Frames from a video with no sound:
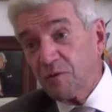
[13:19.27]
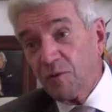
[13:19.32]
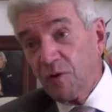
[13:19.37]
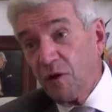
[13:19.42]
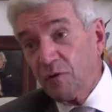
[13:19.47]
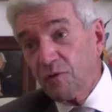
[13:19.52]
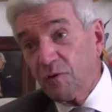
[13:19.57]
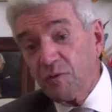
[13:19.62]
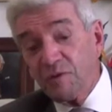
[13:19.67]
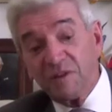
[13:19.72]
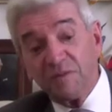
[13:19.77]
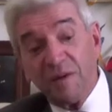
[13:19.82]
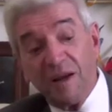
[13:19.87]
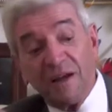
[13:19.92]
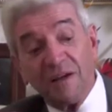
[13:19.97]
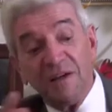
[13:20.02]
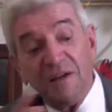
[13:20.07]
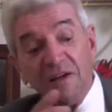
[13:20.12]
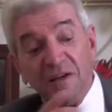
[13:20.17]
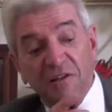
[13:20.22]
With all due
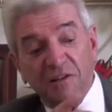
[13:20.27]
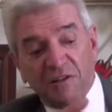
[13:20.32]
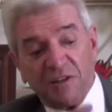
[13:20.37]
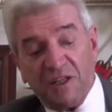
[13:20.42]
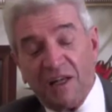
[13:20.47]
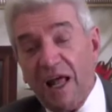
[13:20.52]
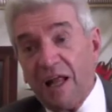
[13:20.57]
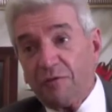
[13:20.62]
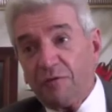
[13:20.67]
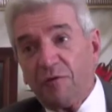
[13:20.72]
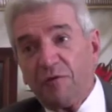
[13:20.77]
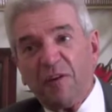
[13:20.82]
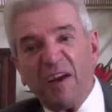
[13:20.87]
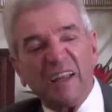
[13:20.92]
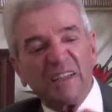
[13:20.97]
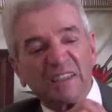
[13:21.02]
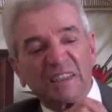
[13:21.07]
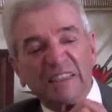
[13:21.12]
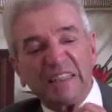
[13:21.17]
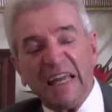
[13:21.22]
respect, Sinatra
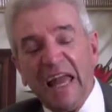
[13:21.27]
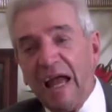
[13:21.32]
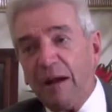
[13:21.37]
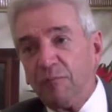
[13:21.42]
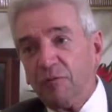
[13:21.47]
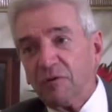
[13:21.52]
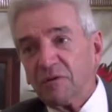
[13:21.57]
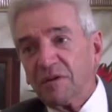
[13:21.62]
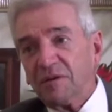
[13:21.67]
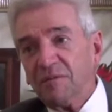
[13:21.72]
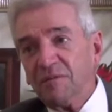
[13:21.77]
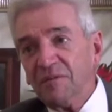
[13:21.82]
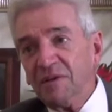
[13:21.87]
fans gambled.